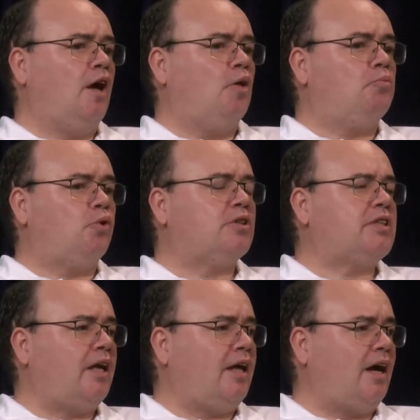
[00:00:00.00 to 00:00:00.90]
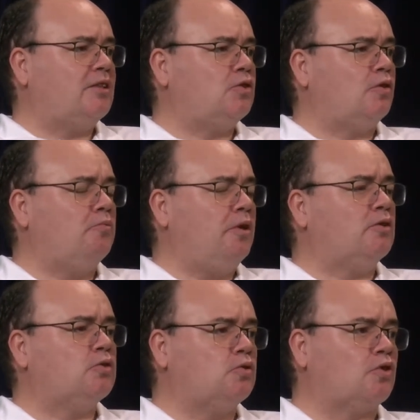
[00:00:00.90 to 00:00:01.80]
Brooks County High School and Middle
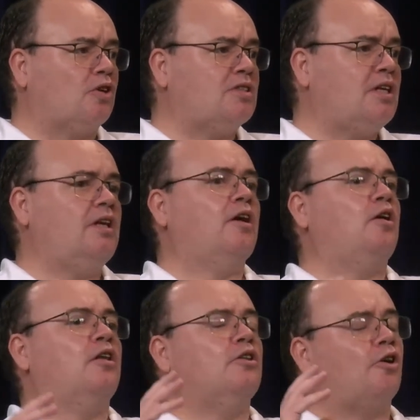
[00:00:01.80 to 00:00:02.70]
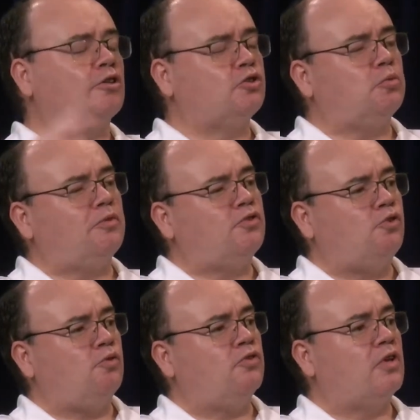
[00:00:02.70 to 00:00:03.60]
Schools are going to send a large group of
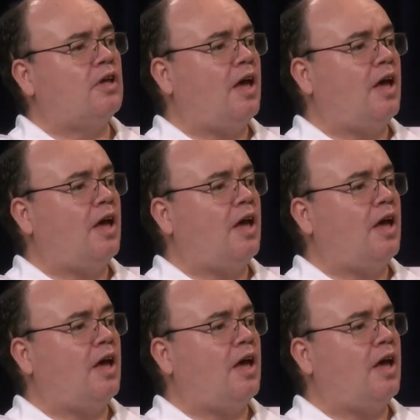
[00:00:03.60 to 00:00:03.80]
students,